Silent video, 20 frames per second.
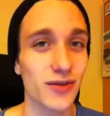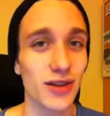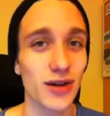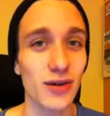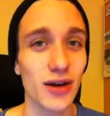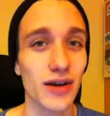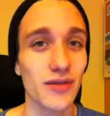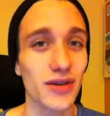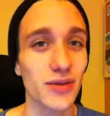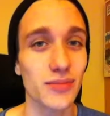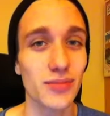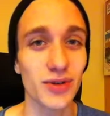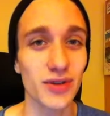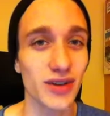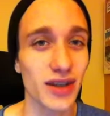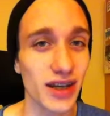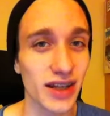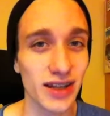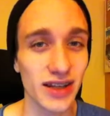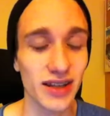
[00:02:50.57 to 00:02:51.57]
without having to
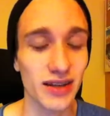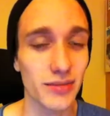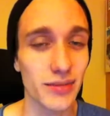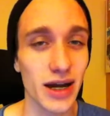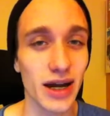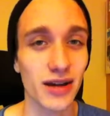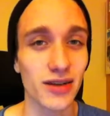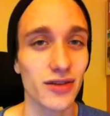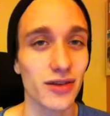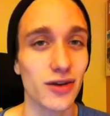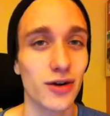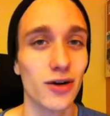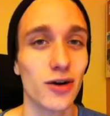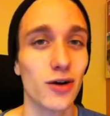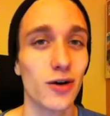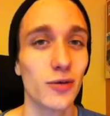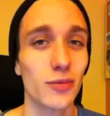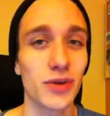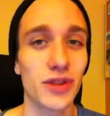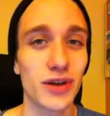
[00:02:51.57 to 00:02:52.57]
build anything in the back of their
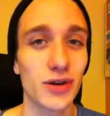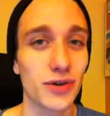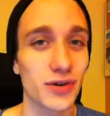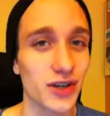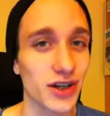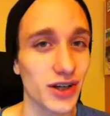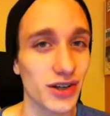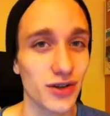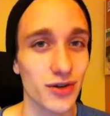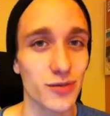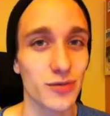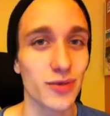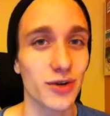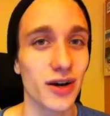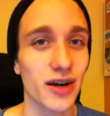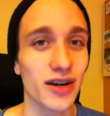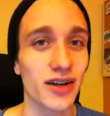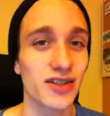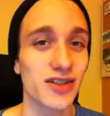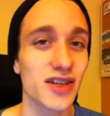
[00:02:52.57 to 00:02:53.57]
home, without creating their own
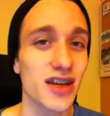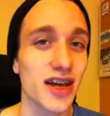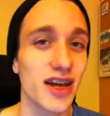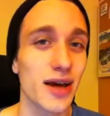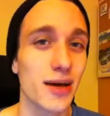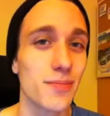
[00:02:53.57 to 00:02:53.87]
products,